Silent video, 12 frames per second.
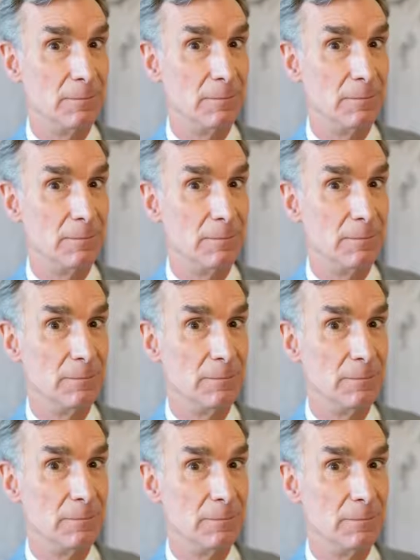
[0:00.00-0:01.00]

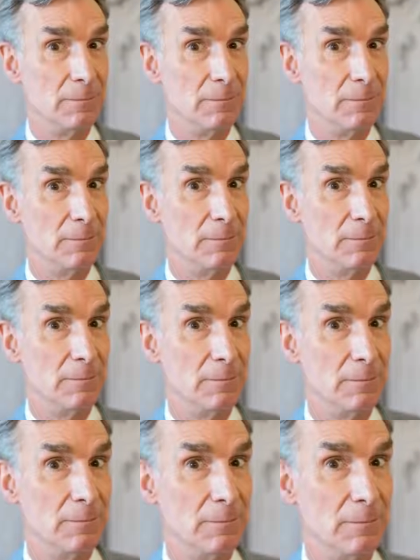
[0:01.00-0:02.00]

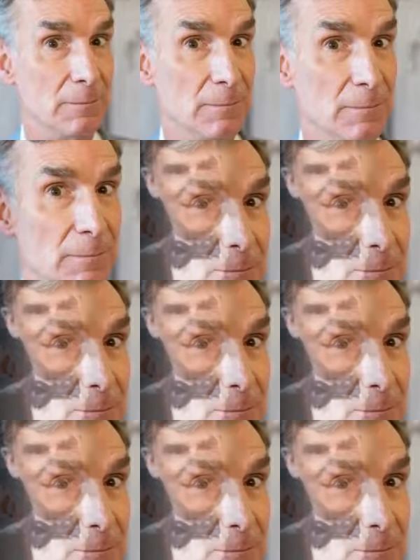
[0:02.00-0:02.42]
No one is speaking in this clip.